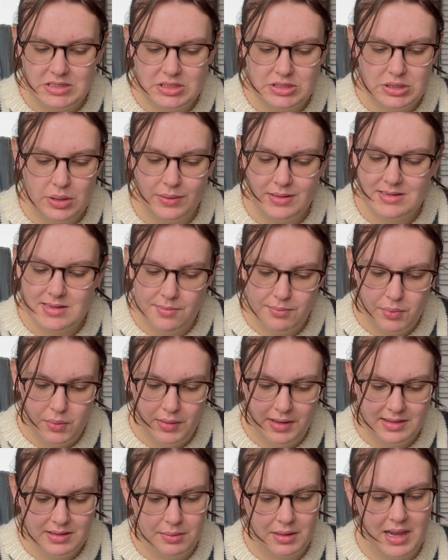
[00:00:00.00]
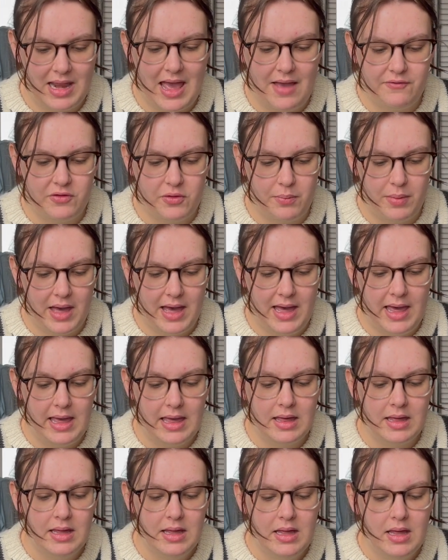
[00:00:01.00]
So at some point I'm going to have to buy
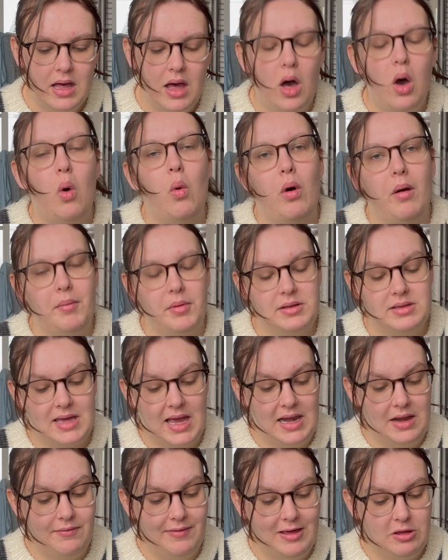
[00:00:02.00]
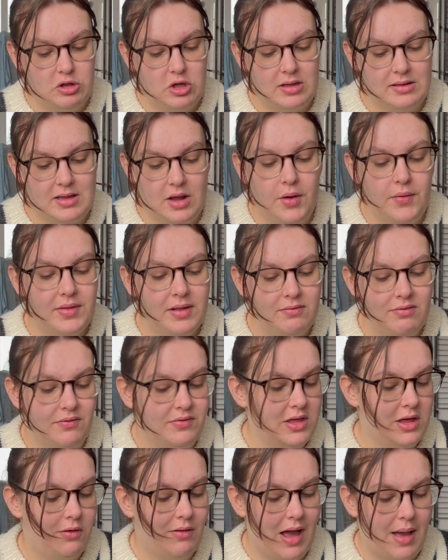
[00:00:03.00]
1 more skein of each because they're only
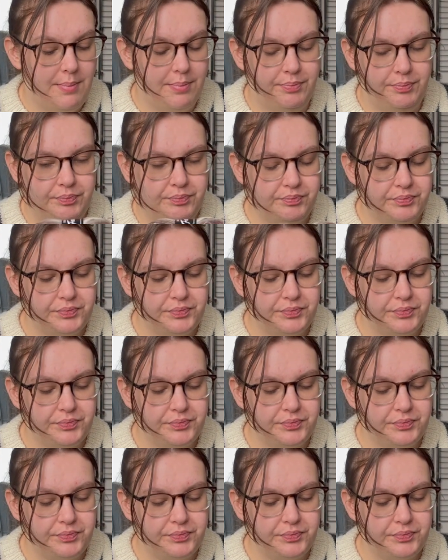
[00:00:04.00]
50-gram